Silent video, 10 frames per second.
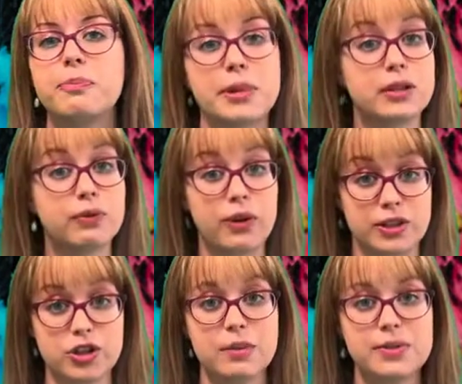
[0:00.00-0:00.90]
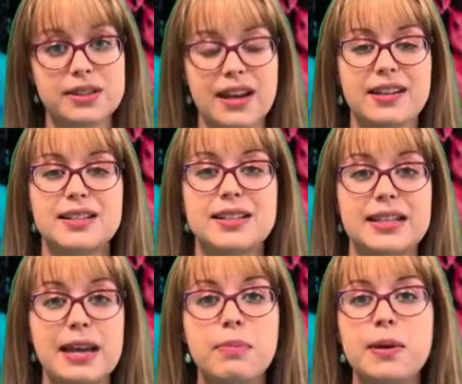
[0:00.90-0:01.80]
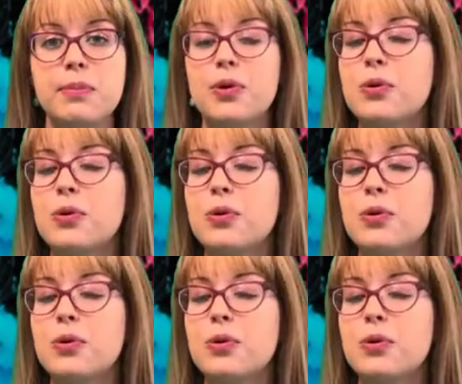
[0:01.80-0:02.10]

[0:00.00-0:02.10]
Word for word: build friendships and to date people